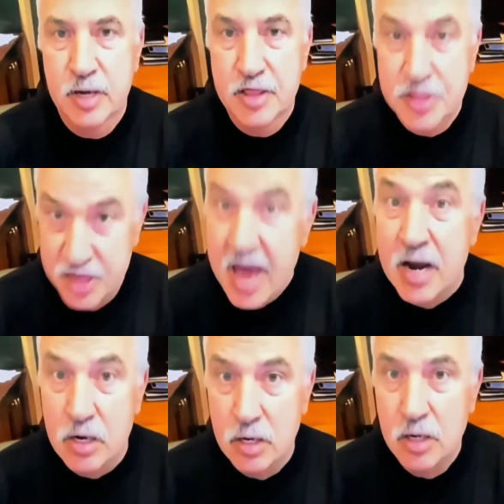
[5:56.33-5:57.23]

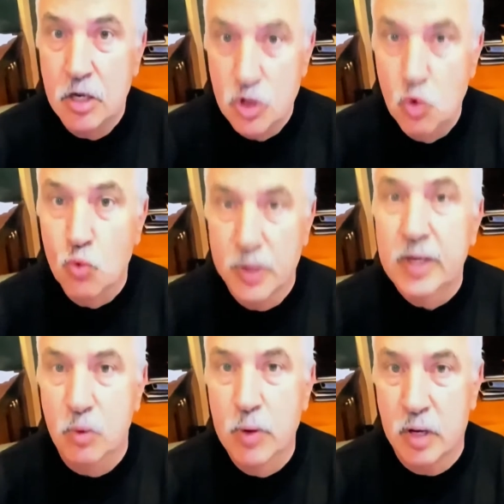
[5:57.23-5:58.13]
Then you really
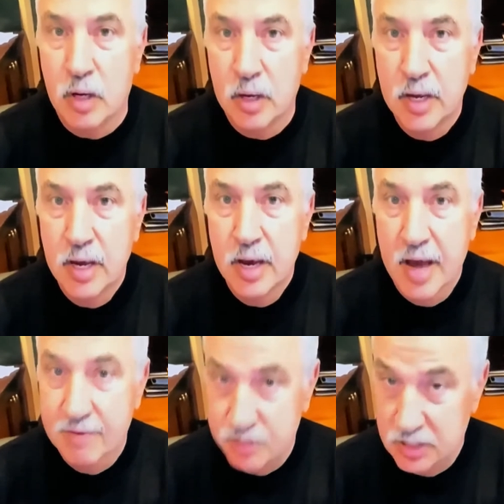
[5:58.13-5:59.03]
will have
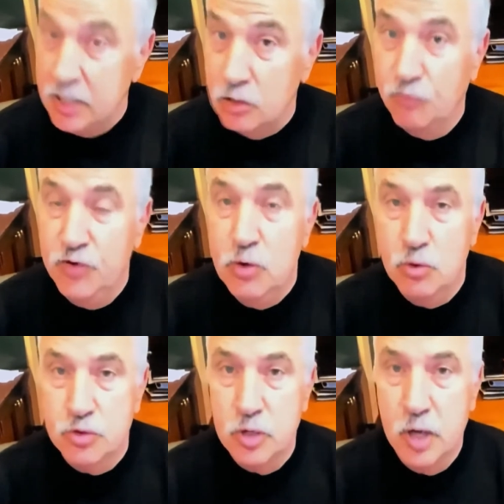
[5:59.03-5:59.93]
lit the
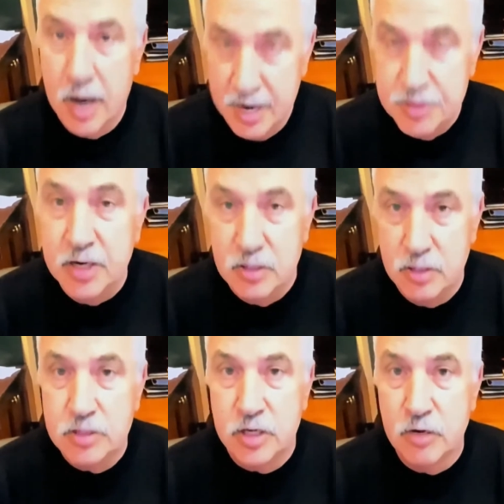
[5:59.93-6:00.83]
fuse, I think, to this
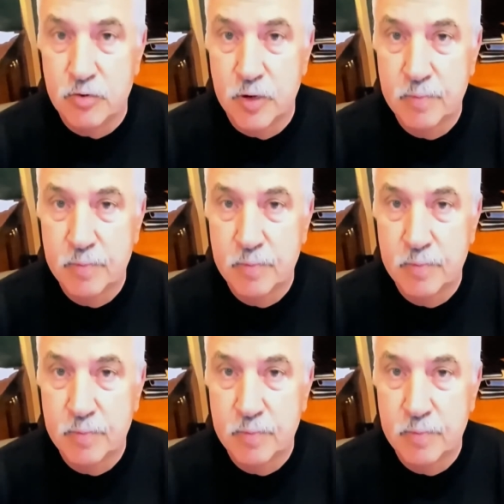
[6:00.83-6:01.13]
country.